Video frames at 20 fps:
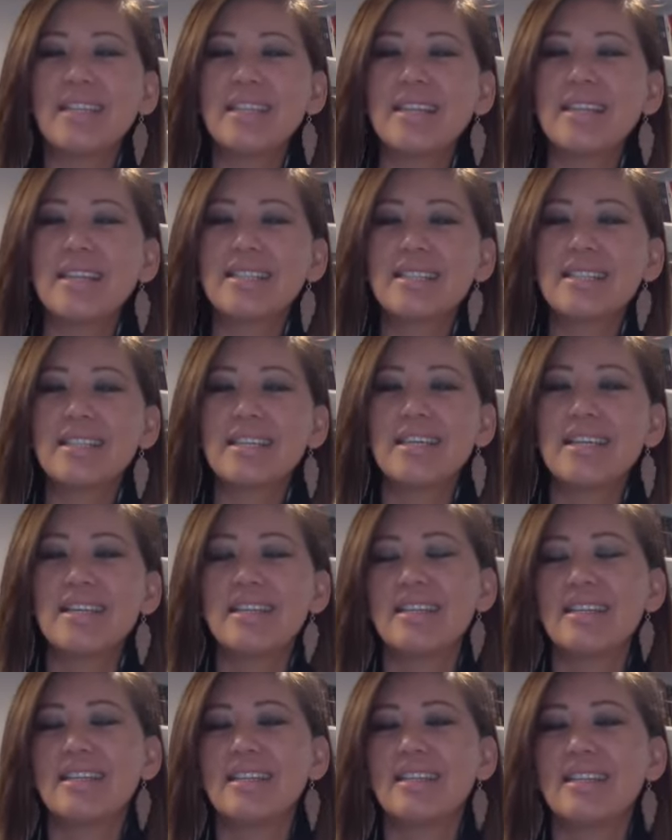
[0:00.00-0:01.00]
that's
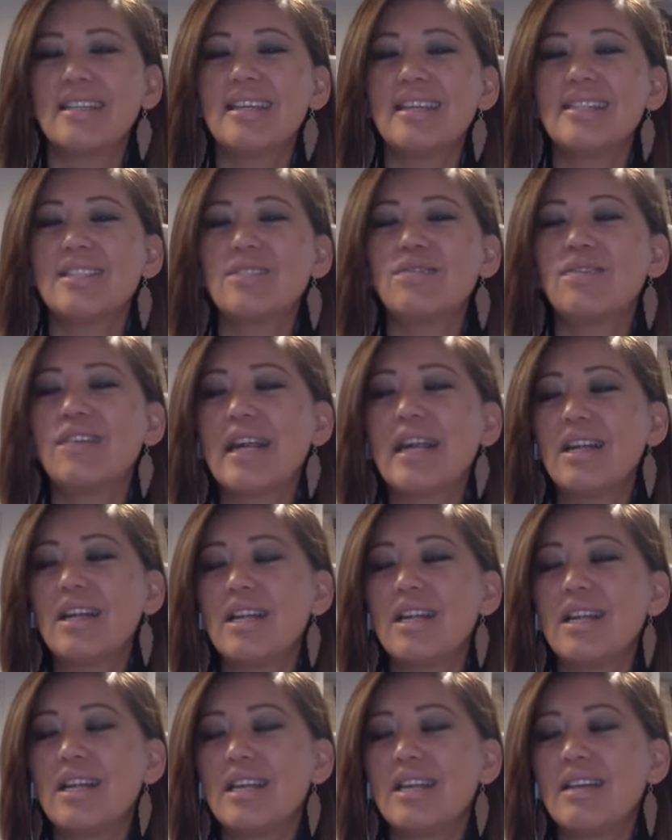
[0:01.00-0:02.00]

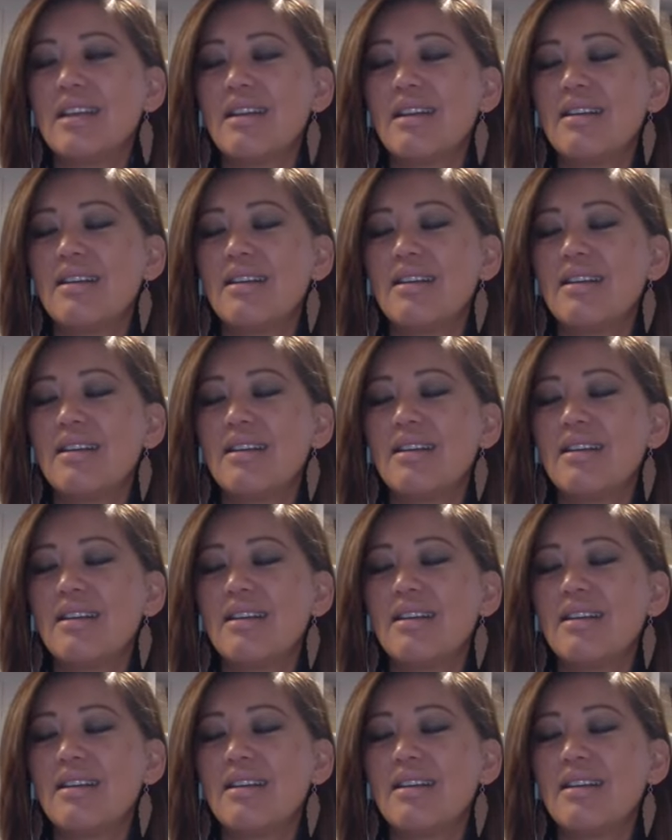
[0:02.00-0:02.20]
very